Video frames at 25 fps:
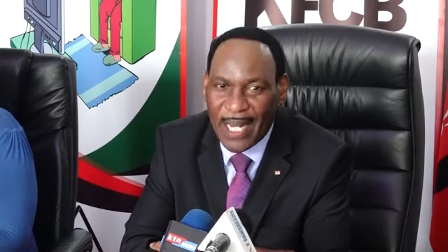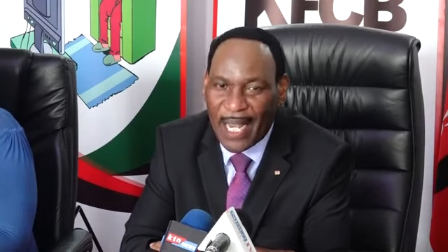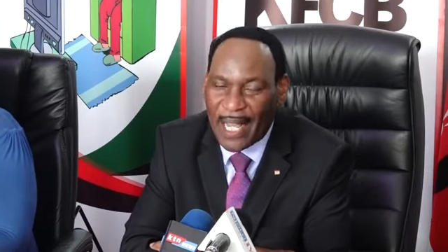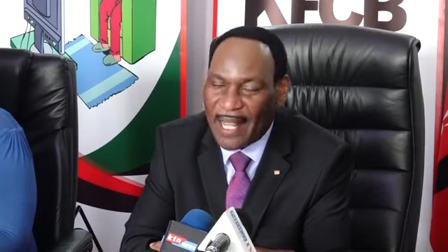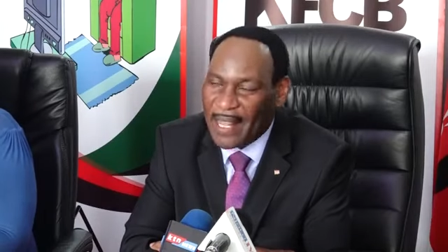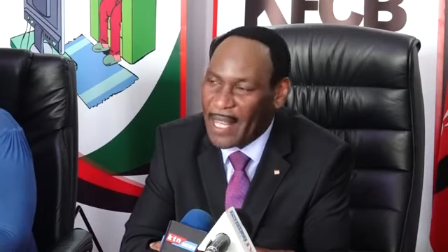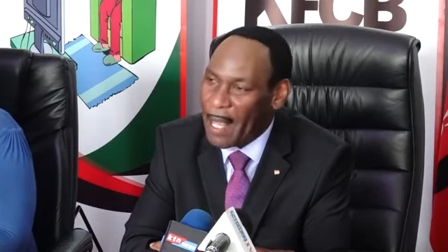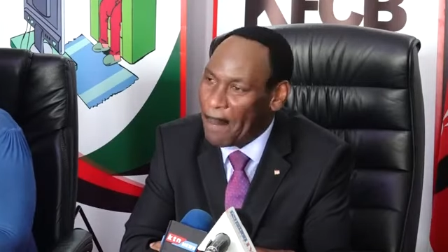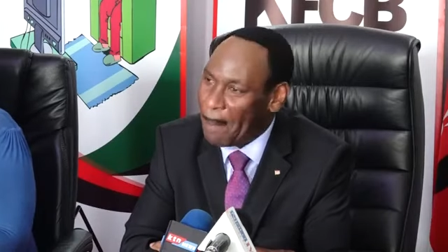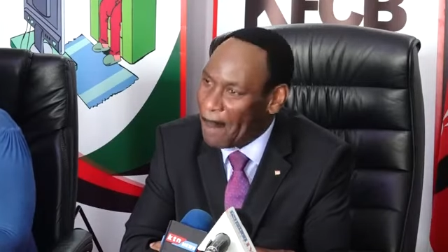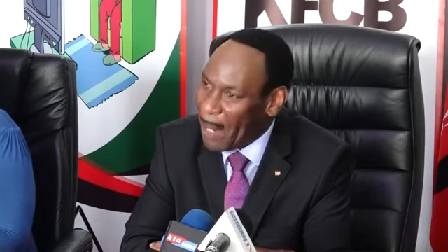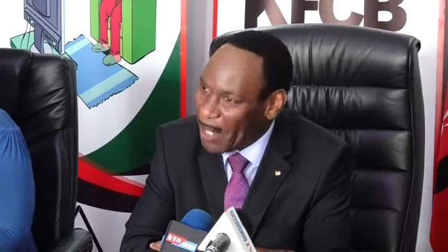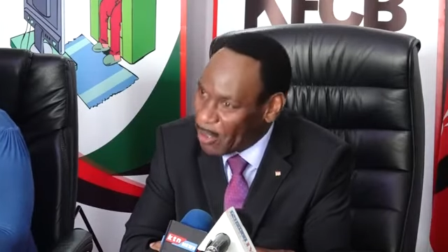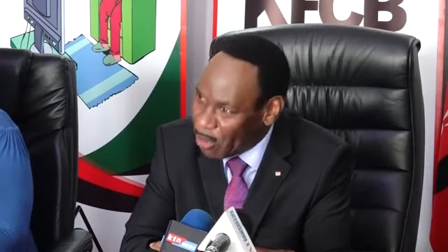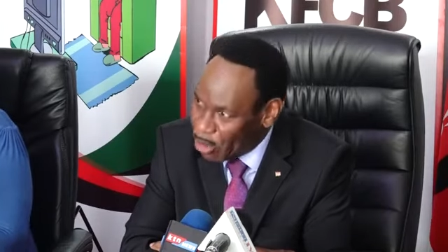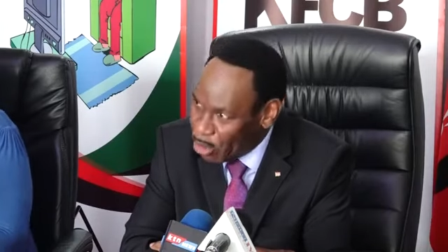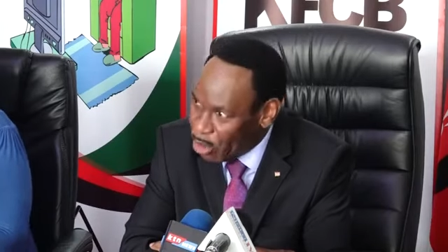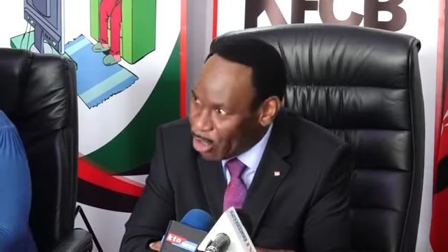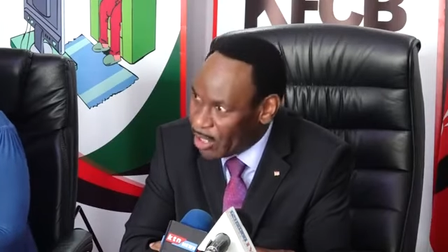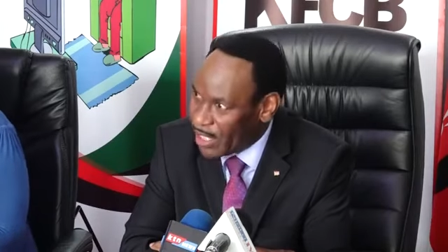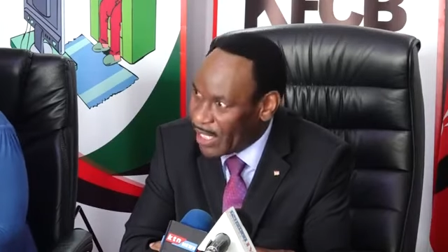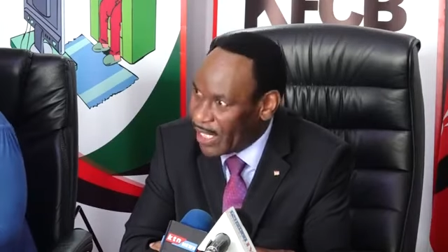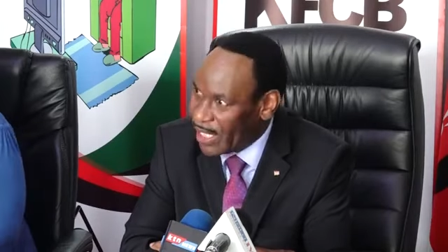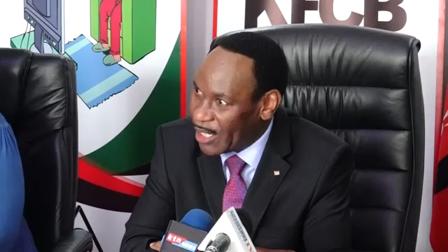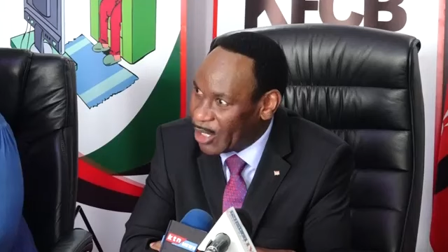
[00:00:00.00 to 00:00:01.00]
and they are
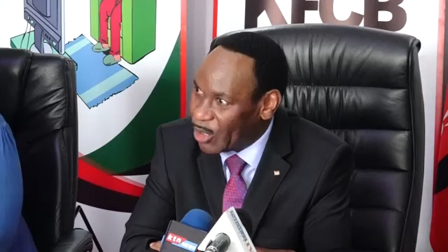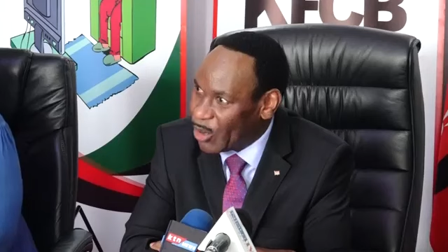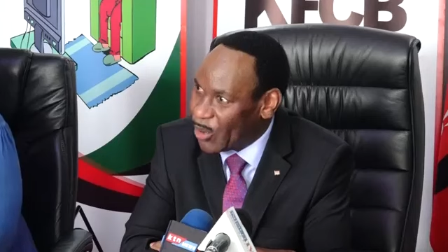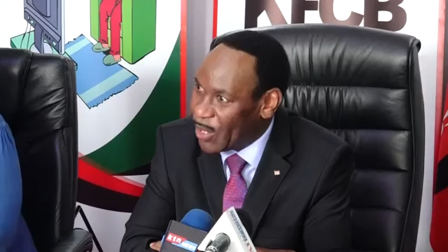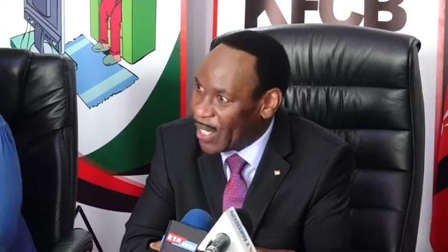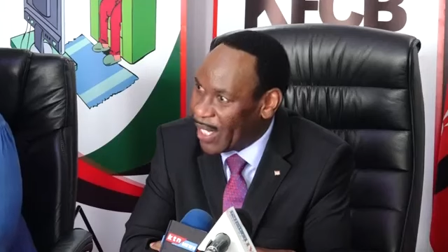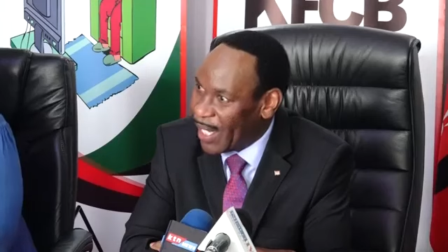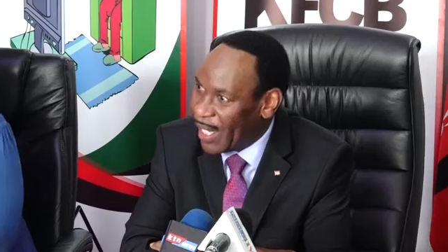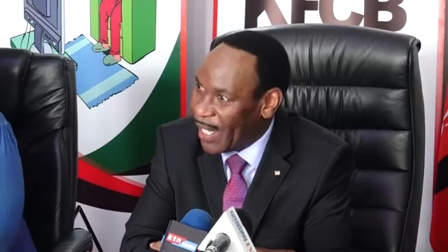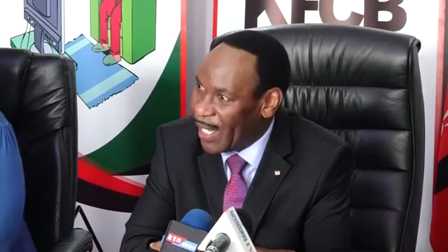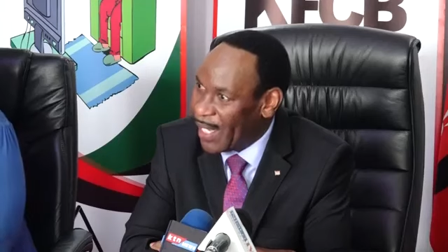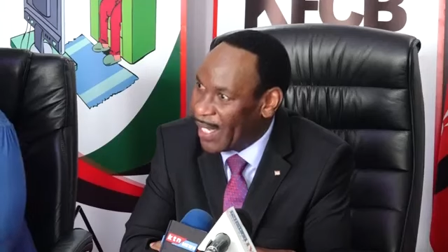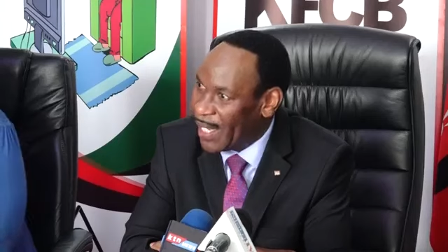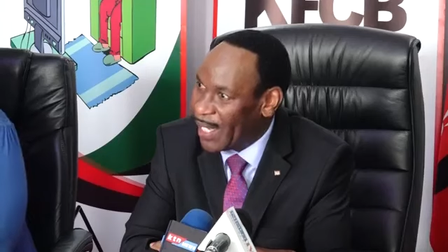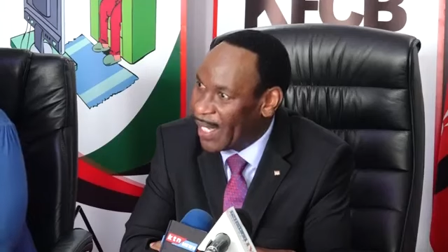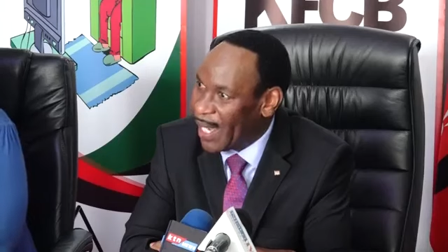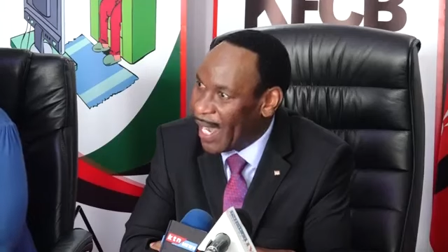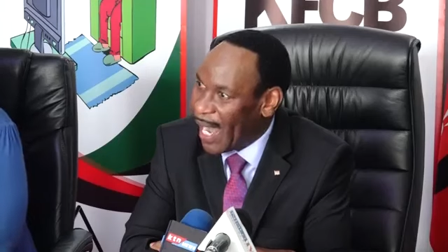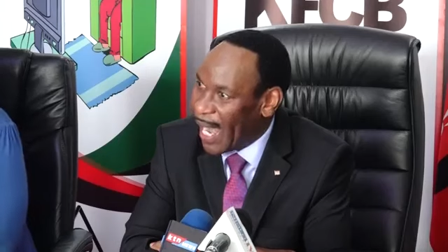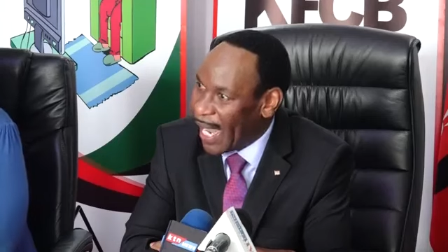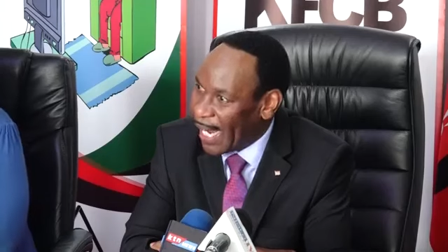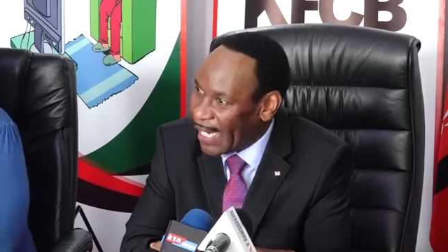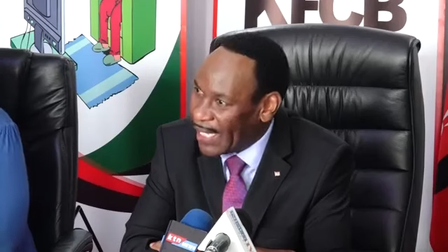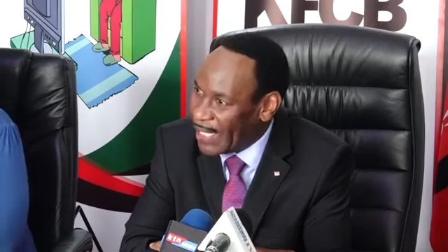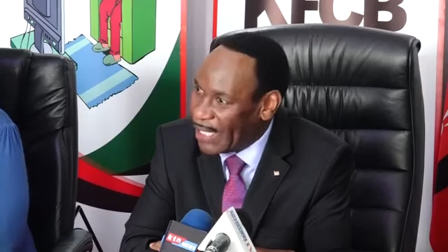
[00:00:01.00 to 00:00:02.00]
patriotic to the
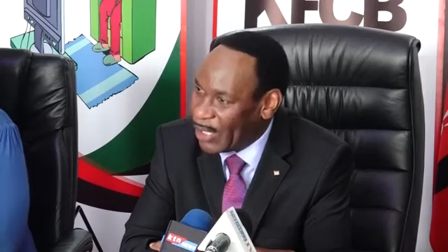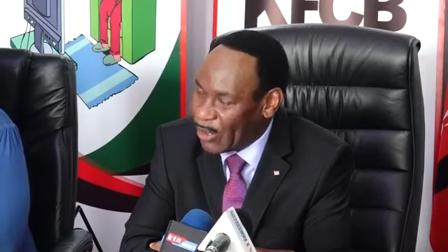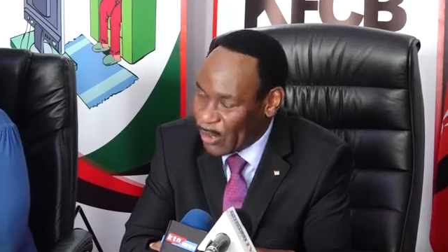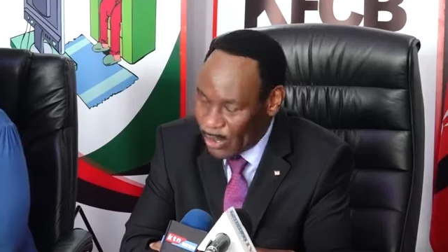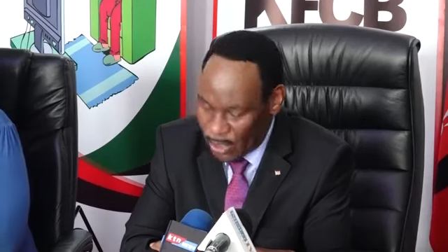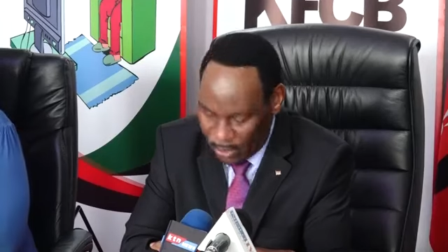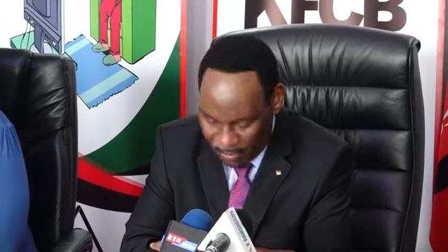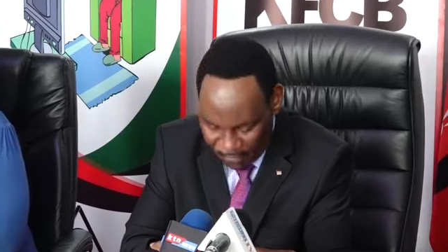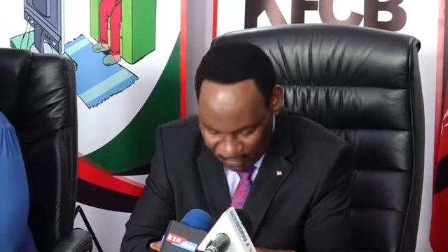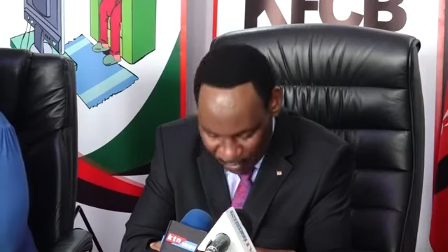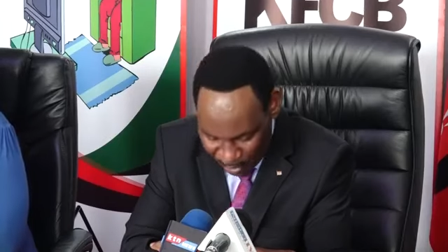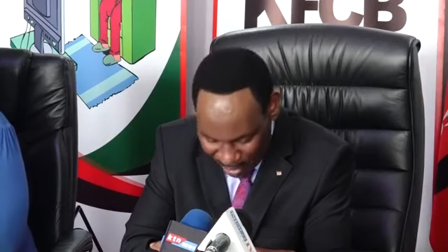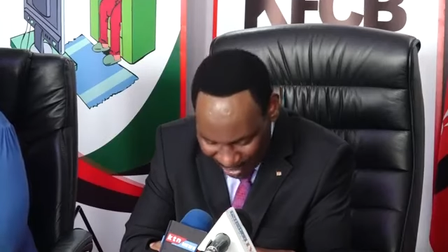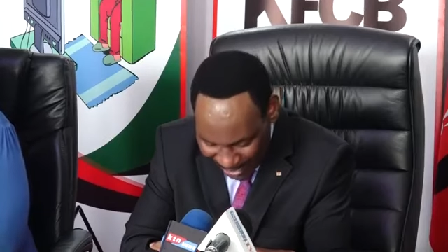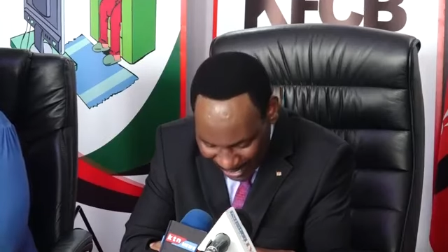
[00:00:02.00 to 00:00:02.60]
ideals of our